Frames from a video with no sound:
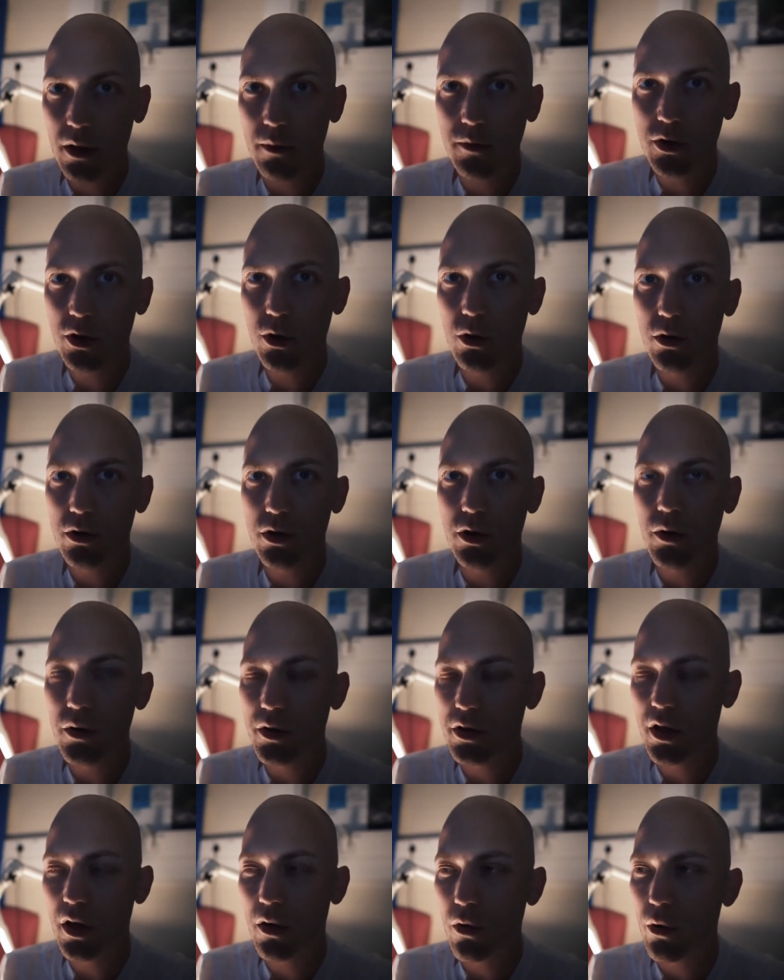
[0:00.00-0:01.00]
I'm sure, to do
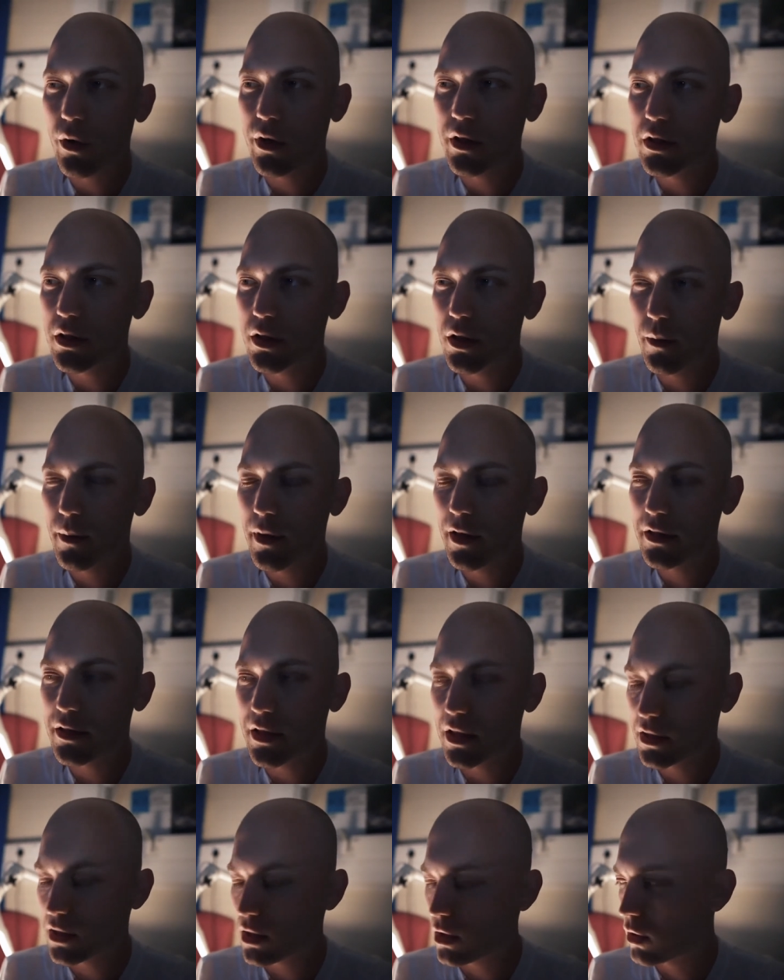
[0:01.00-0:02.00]
the steroids around
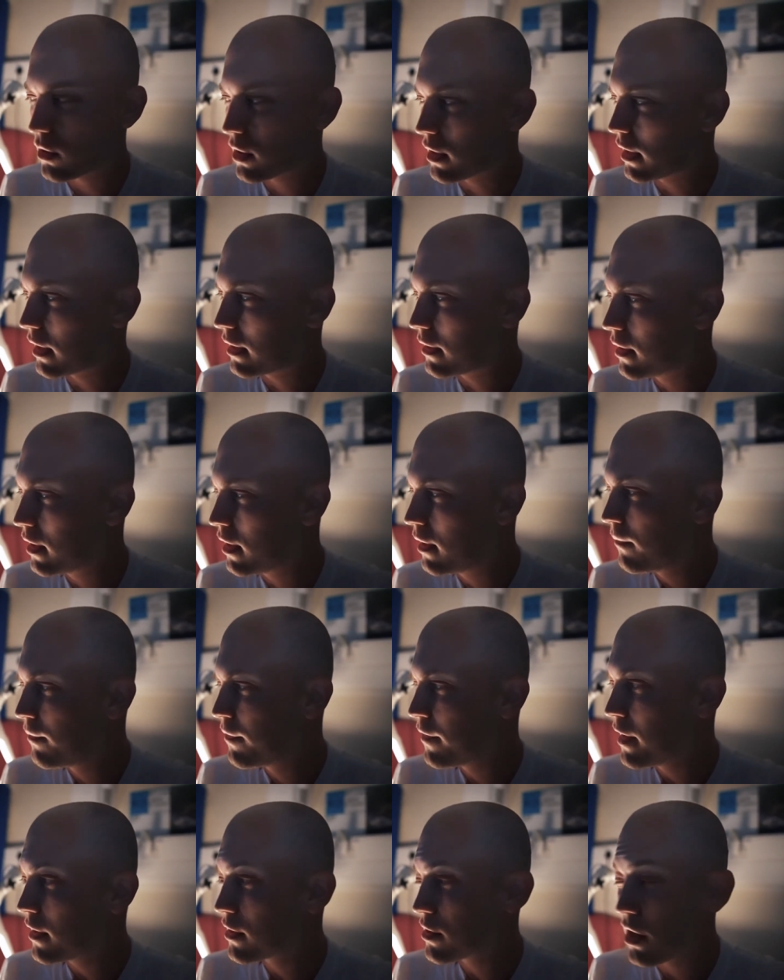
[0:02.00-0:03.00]
six o'clock again.
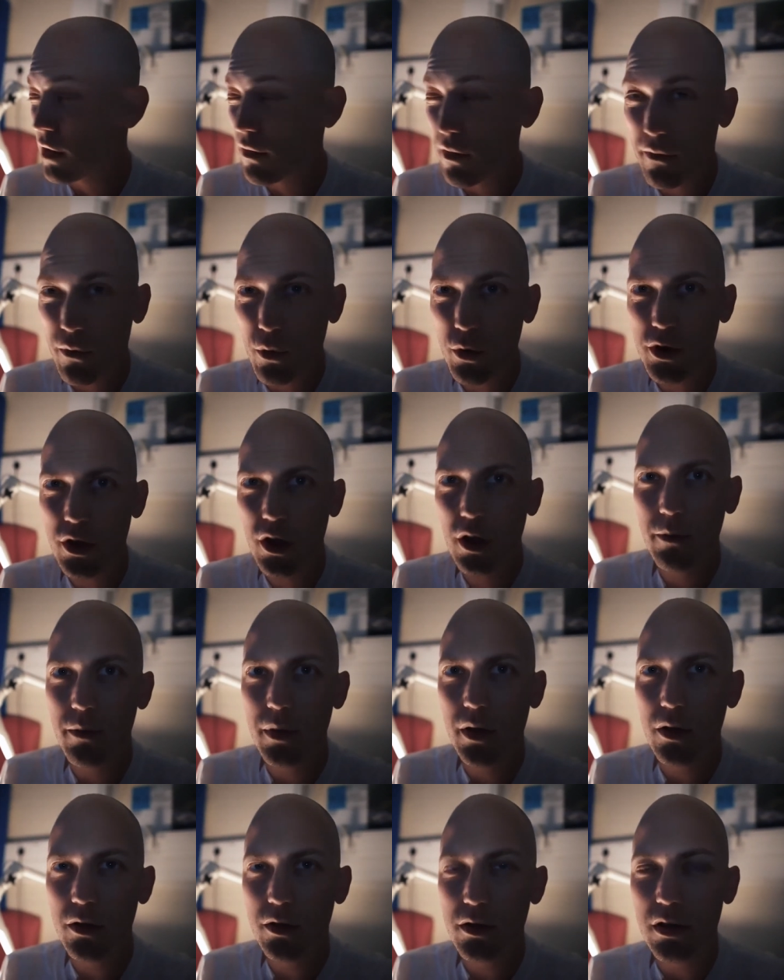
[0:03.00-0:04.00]
It's kind of unfortunate
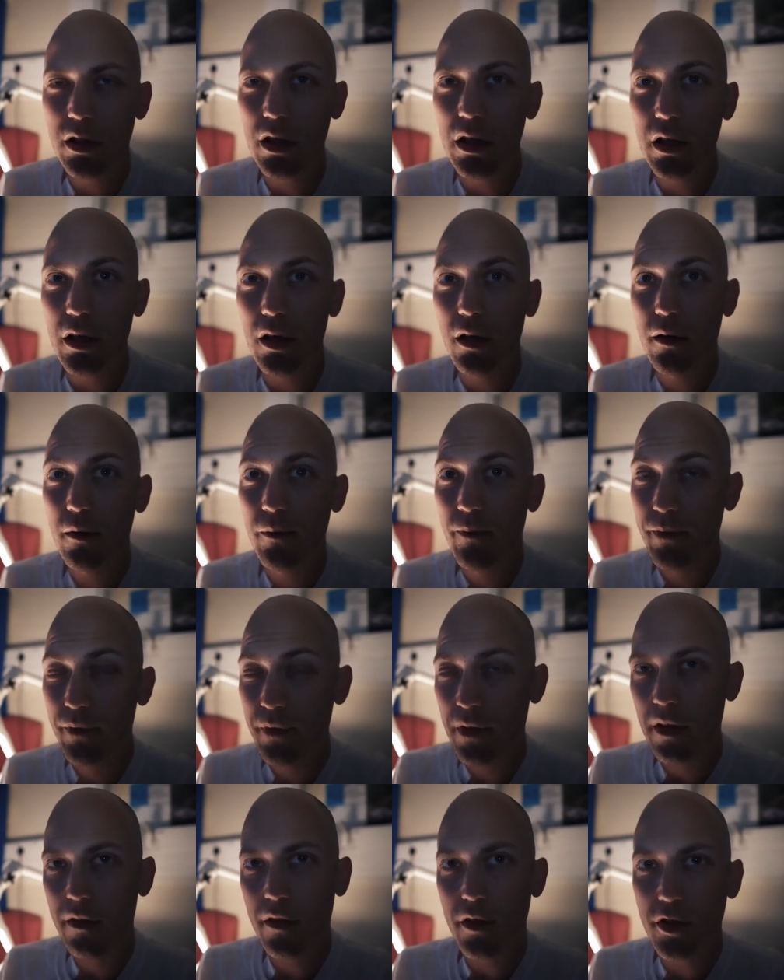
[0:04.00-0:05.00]
because the uh,
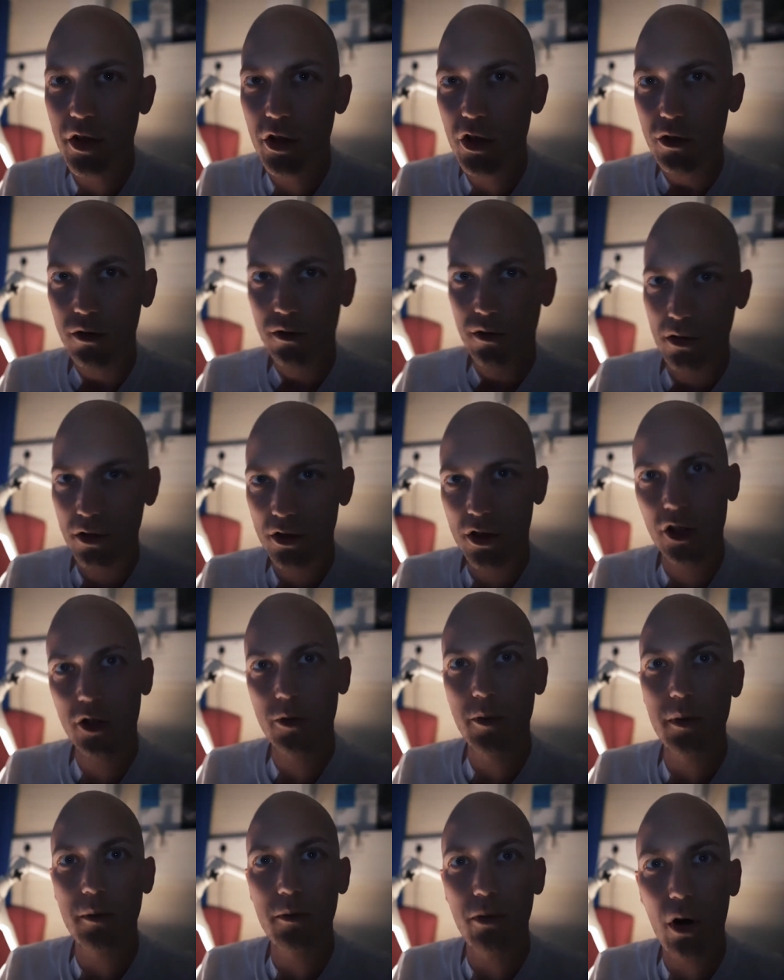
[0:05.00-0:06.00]

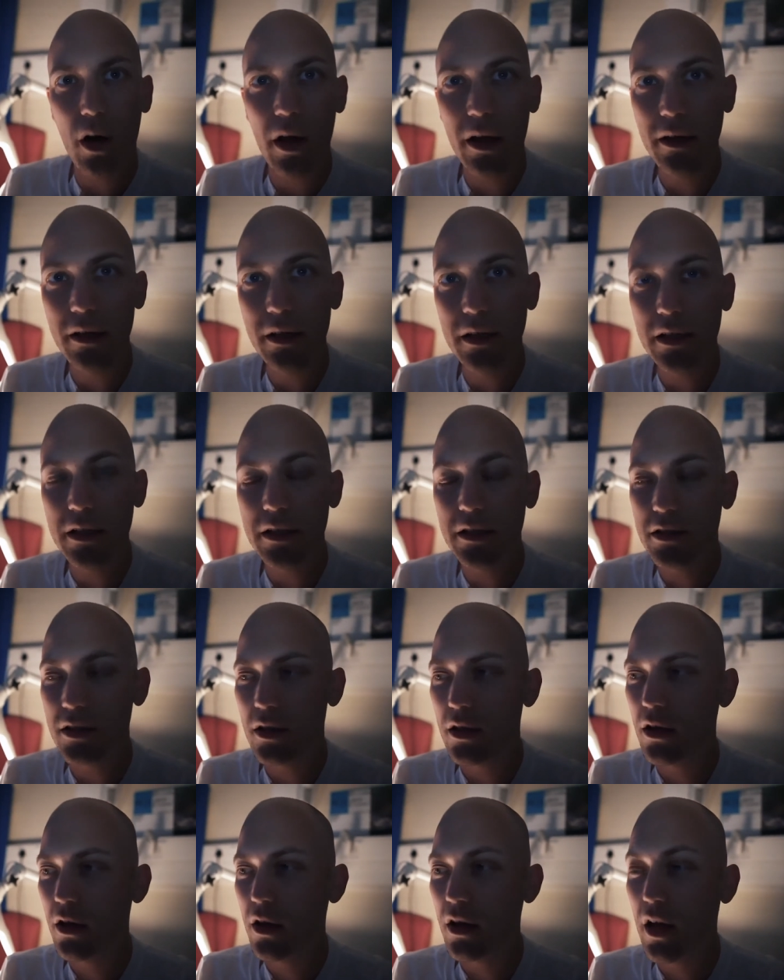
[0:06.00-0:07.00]
Chitterman Brian is
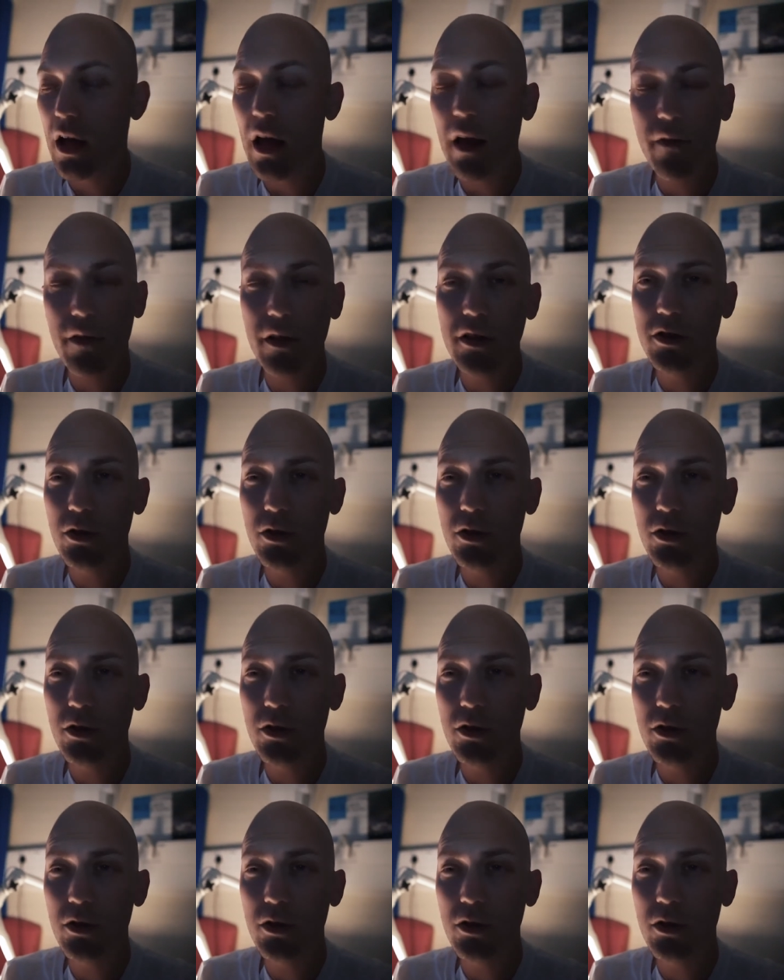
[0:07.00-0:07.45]
uh, a heavy